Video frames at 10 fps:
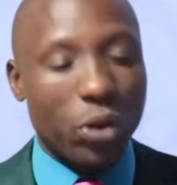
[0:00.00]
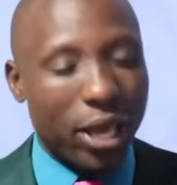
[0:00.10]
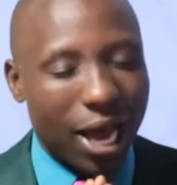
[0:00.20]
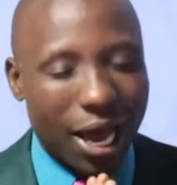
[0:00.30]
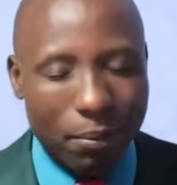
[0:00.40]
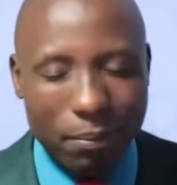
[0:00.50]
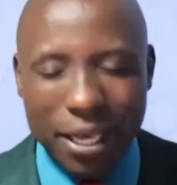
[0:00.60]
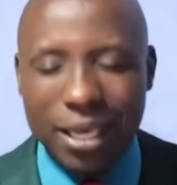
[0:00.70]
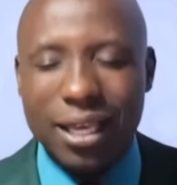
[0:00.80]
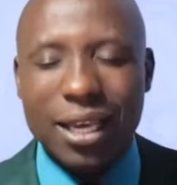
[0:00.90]
We are
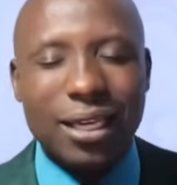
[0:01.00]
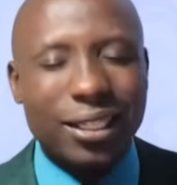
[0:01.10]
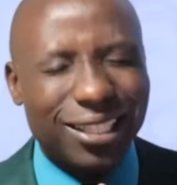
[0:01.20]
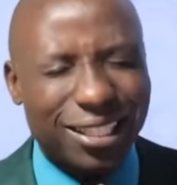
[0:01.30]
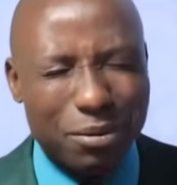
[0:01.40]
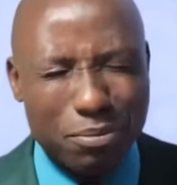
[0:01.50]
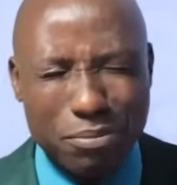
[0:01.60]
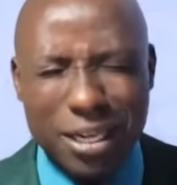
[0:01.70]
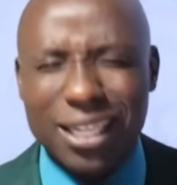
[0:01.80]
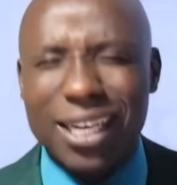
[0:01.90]
making
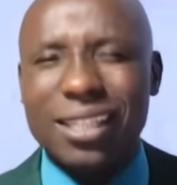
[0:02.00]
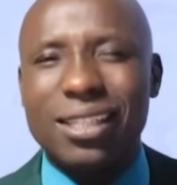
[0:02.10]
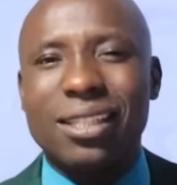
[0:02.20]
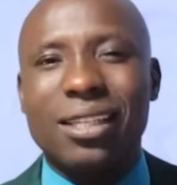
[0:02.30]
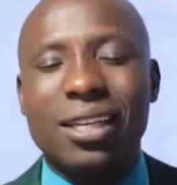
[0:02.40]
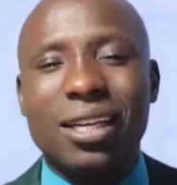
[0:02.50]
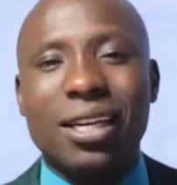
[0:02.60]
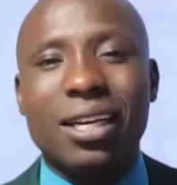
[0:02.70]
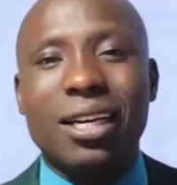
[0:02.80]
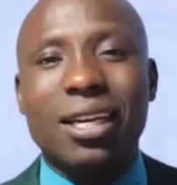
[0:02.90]
tremendous
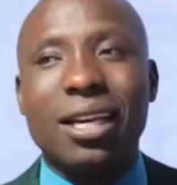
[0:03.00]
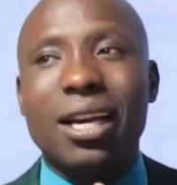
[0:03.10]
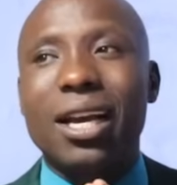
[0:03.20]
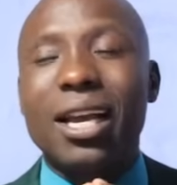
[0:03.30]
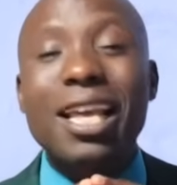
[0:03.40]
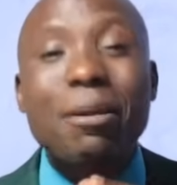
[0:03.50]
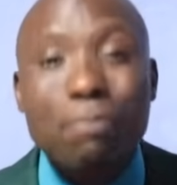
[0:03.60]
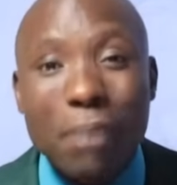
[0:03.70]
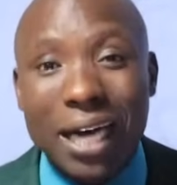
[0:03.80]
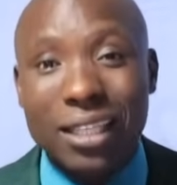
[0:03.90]

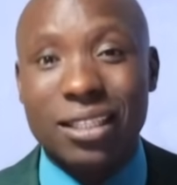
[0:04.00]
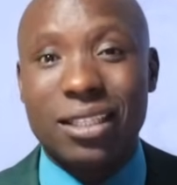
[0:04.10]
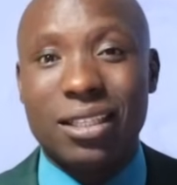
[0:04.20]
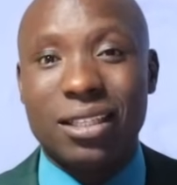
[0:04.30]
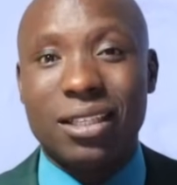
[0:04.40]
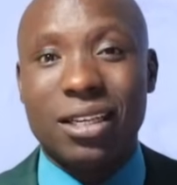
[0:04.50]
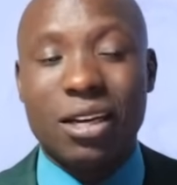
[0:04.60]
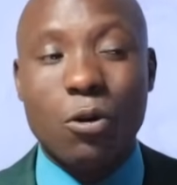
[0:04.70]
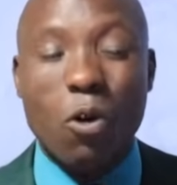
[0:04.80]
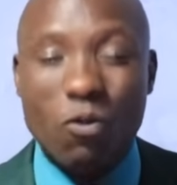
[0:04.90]
impact.
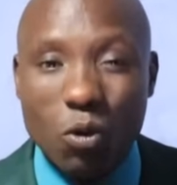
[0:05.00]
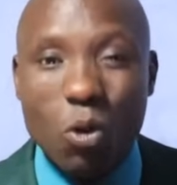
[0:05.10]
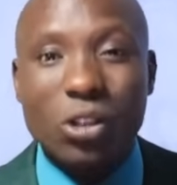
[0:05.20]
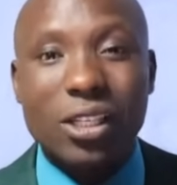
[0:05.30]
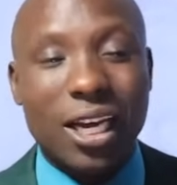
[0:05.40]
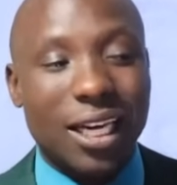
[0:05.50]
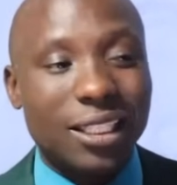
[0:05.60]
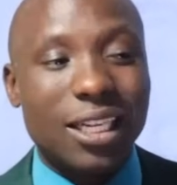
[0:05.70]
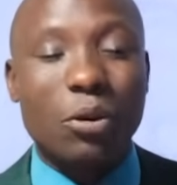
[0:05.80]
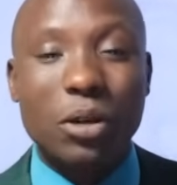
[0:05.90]
Of course, I
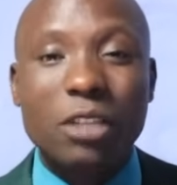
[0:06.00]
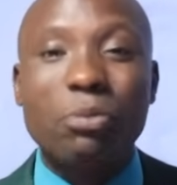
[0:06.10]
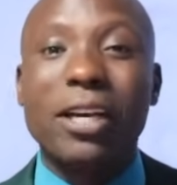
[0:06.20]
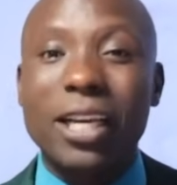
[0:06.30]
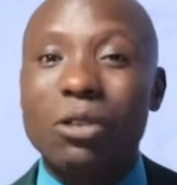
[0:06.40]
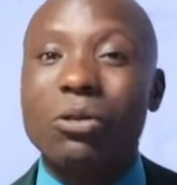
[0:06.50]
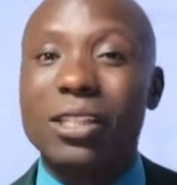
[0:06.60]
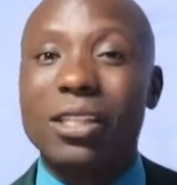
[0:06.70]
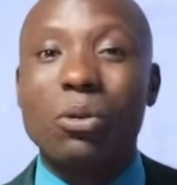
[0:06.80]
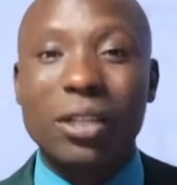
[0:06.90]
can tell you, each by
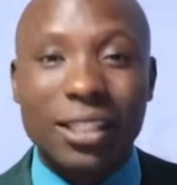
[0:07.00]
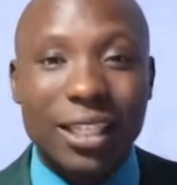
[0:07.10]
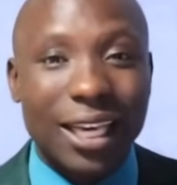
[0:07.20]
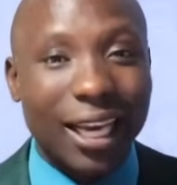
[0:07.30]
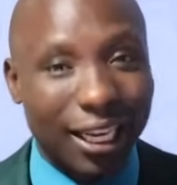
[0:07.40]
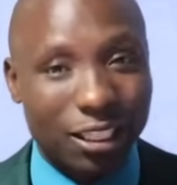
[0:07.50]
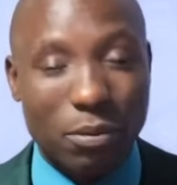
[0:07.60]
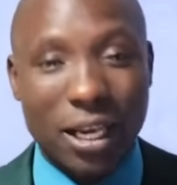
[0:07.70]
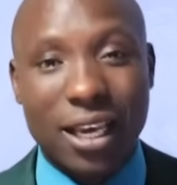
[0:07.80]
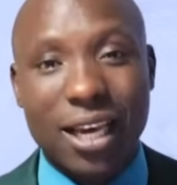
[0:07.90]
case, case
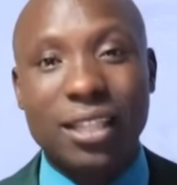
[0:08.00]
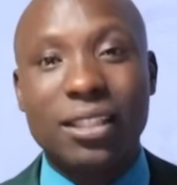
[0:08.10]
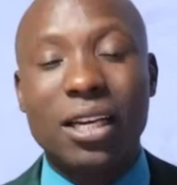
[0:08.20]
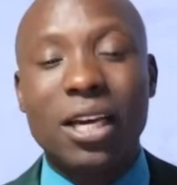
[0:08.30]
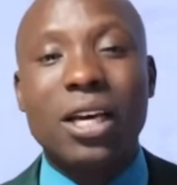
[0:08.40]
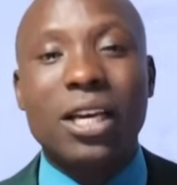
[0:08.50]
by case,